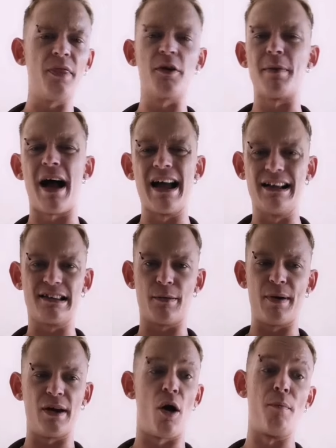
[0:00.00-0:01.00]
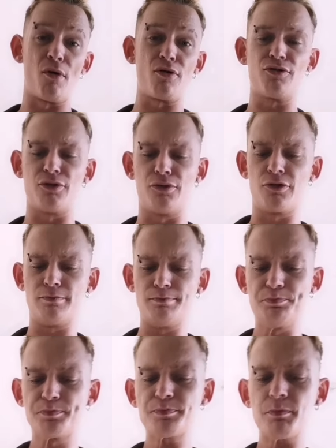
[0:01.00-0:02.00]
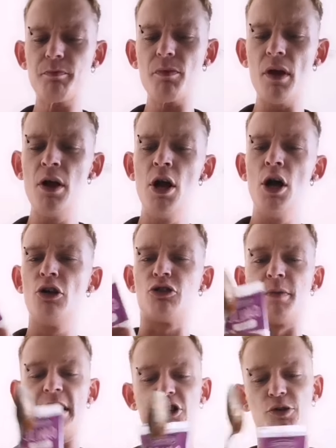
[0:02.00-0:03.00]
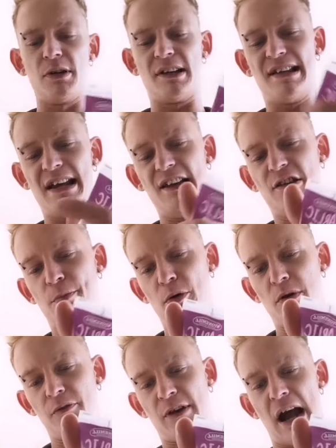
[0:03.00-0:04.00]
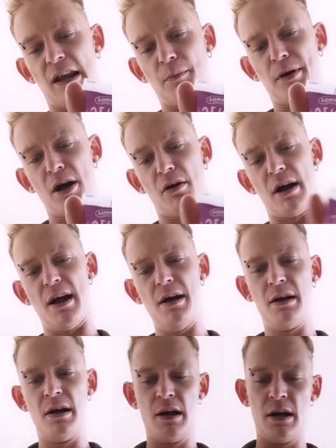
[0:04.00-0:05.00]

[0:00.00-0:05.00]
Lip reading: And they're about 80p or Morrison's. So for this, you want a teaspoon of garlic puree.